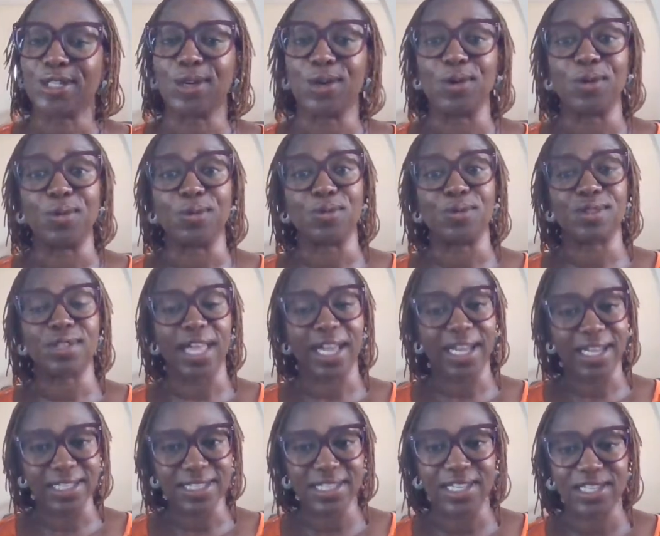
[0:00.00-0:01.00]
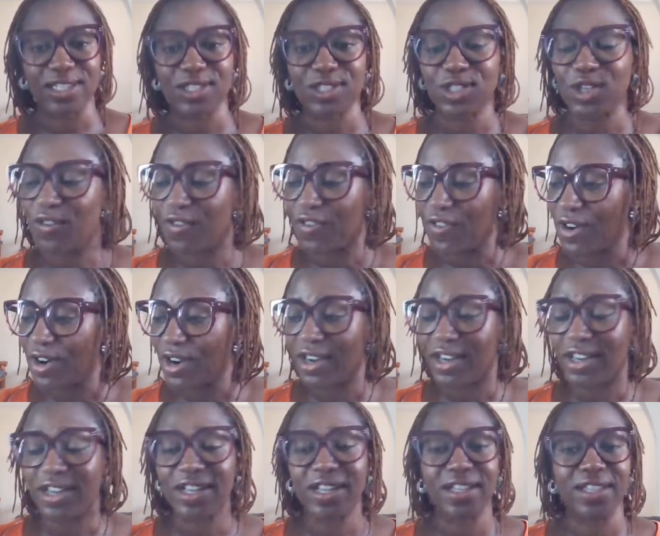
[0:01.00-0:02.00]
So, like I said, so
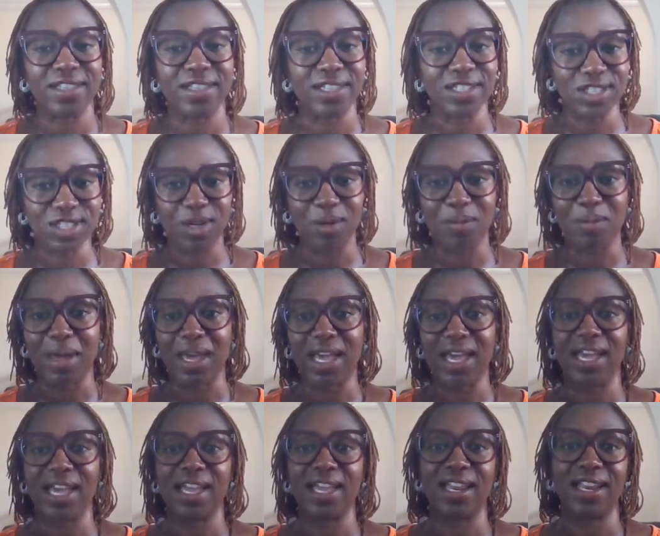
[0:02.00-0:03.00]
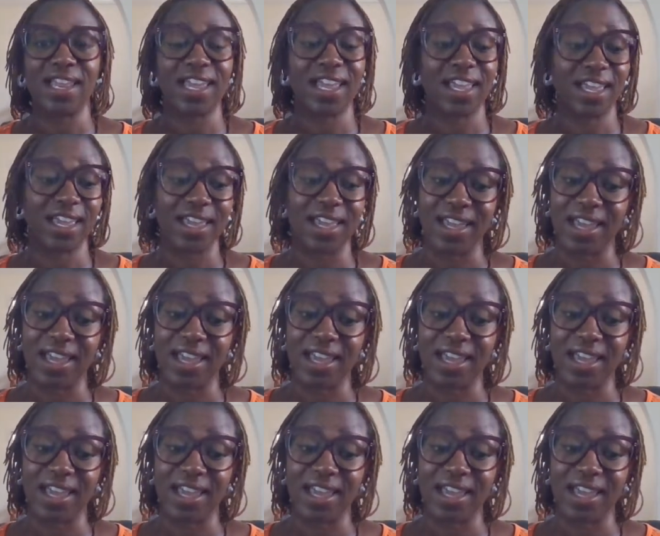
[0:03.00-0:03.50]
far, this young man,